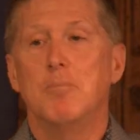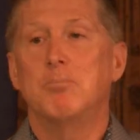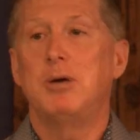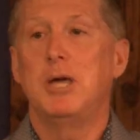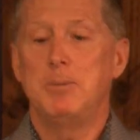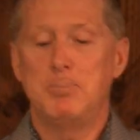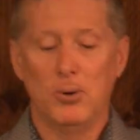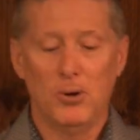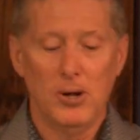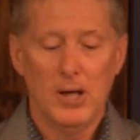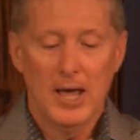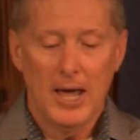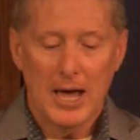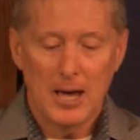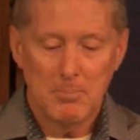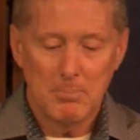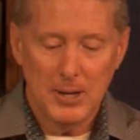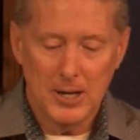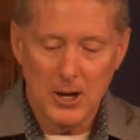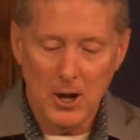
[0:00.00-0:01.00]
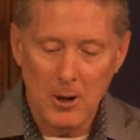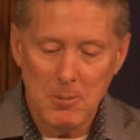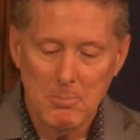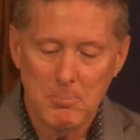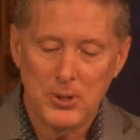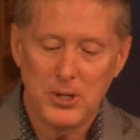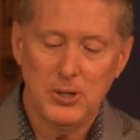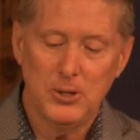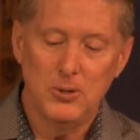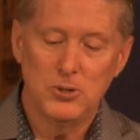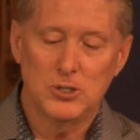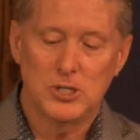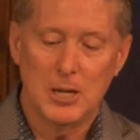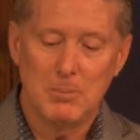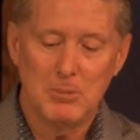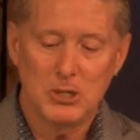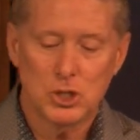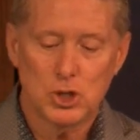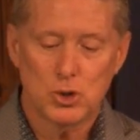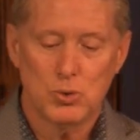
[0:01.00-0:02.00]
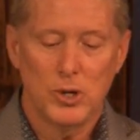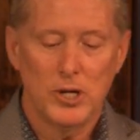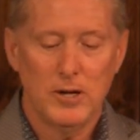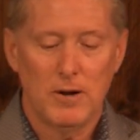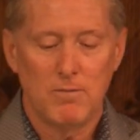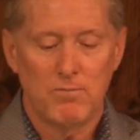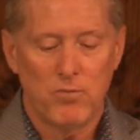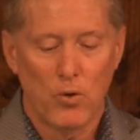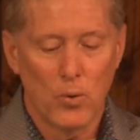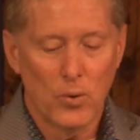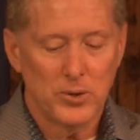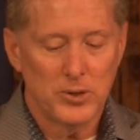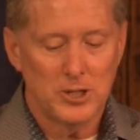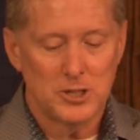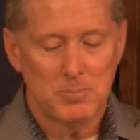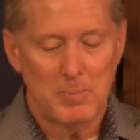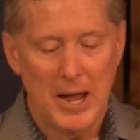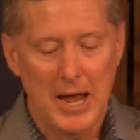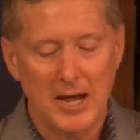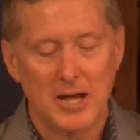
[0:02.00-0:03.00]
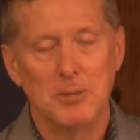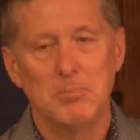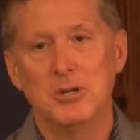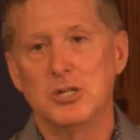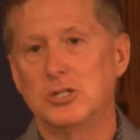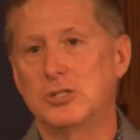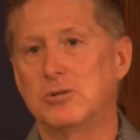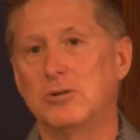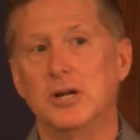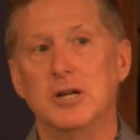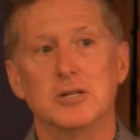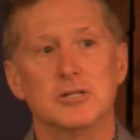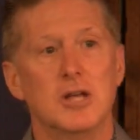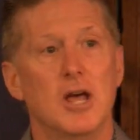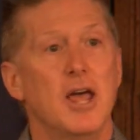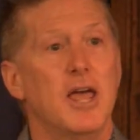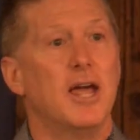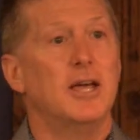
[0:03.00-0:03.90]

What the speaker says: People had been abused and mistreated for these pagan mysteries.